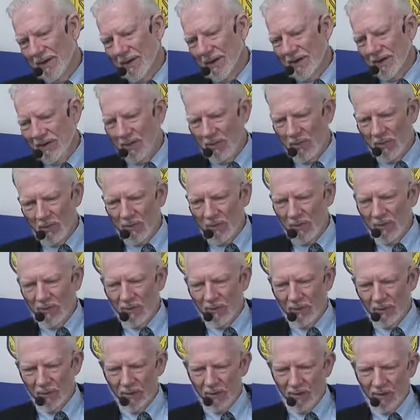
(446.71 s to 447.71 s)
It's a
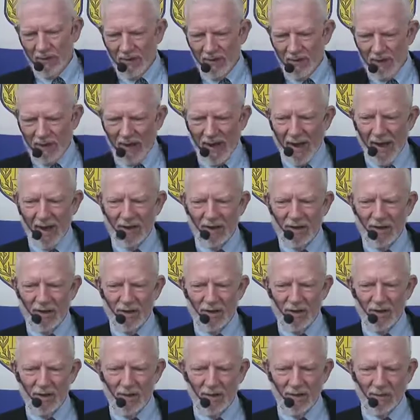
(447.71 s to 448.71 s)
beautiful
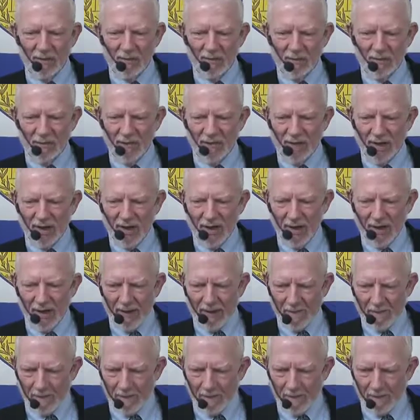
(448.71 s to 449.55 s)
analogy of the Messiah.